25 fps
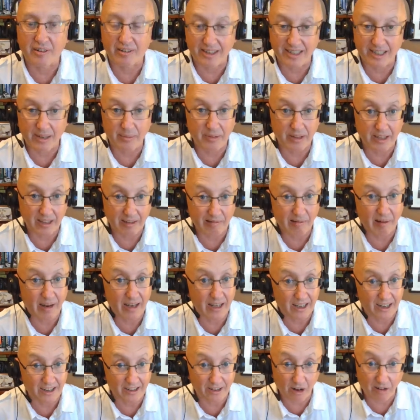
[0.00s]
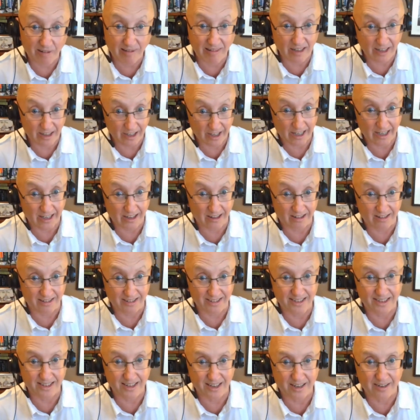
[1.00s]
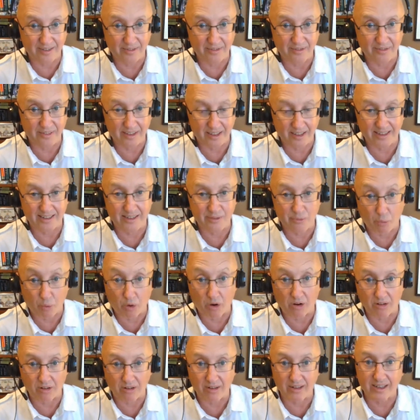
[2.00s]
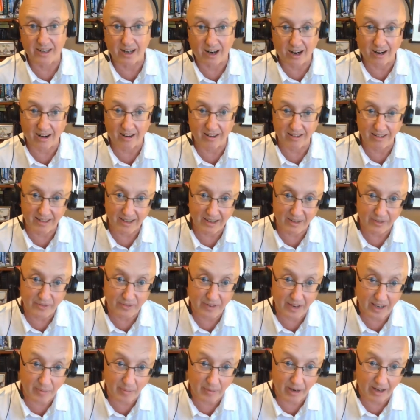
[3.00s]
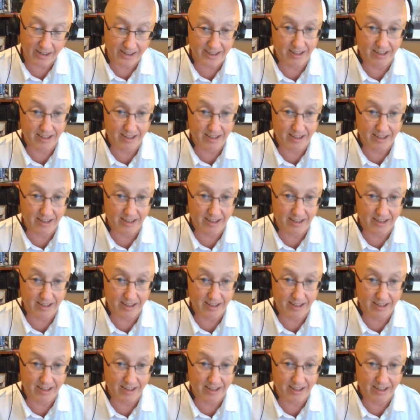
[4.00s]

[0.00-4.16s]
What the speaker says: And some of the great current leaders of this world are female.